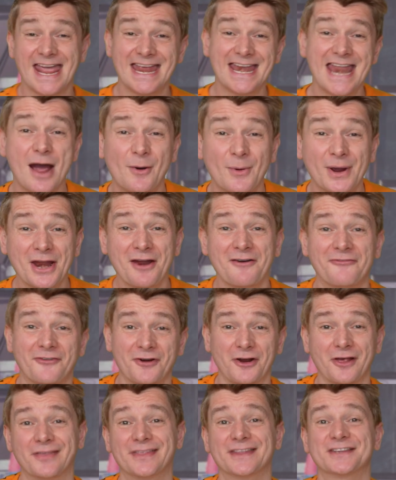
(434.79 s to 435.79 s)
Now we're going to
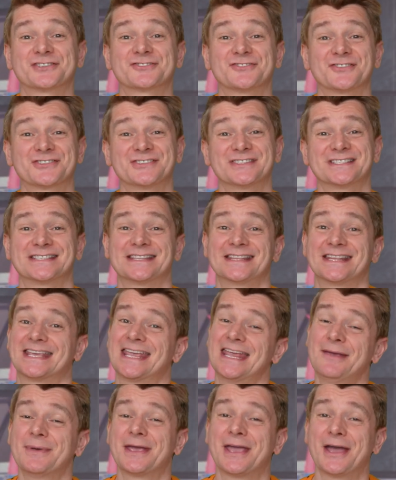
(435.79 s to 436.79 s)
follow the instructions in the
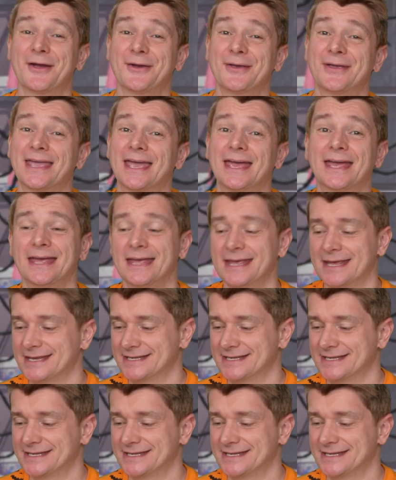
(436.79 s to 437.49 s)
KiwiCo kit